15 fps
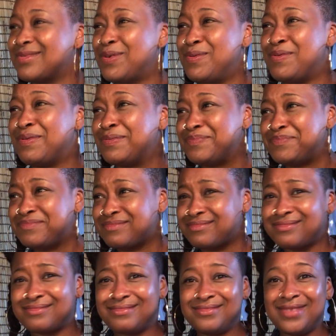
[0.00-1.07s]
Oof.
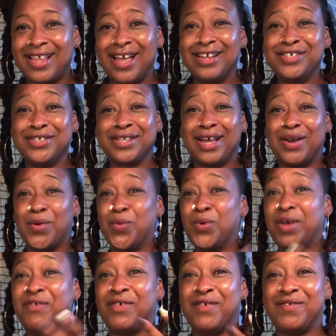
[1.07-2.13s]
I just got a
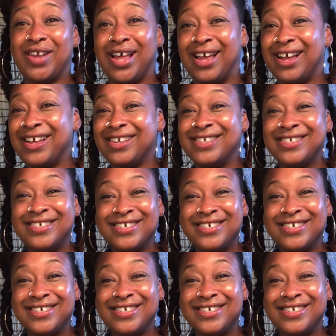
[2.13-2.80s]
whiff of like